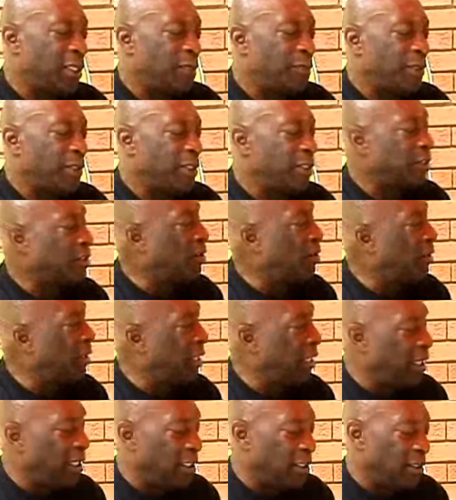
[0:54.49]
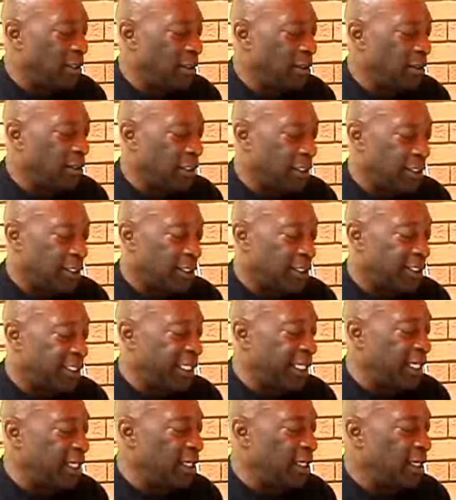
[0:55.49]
up in this corner here, this is a
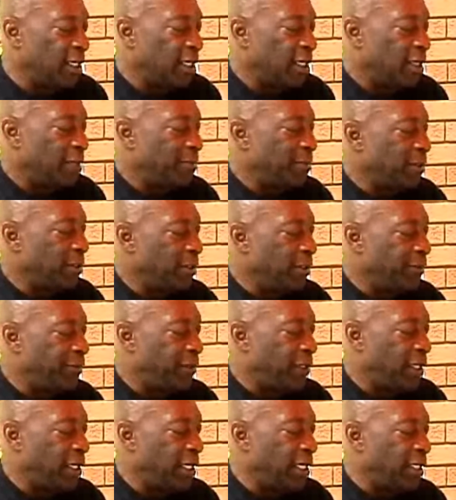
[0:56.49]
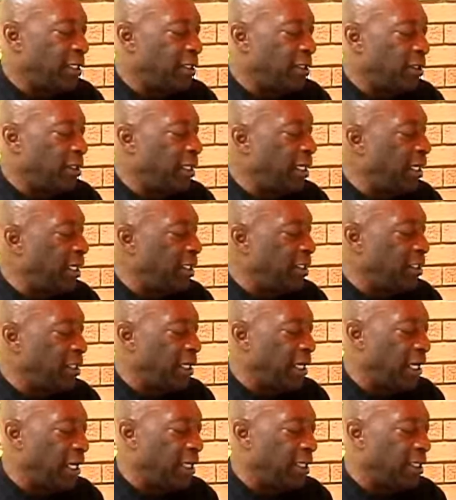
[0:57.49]
C. If you hit it here, you're
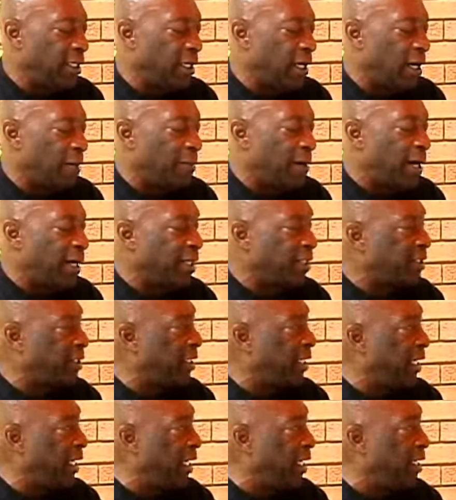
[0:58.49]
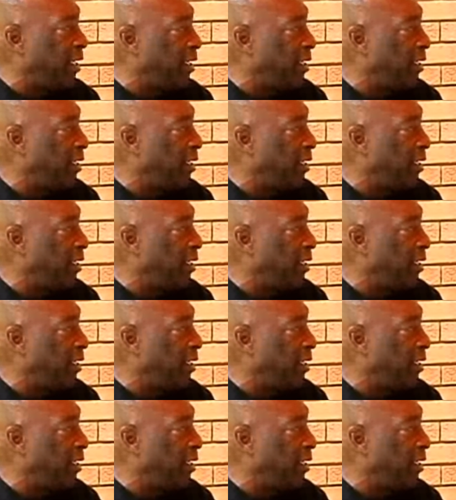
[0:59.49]
hearing the harmonics to the E.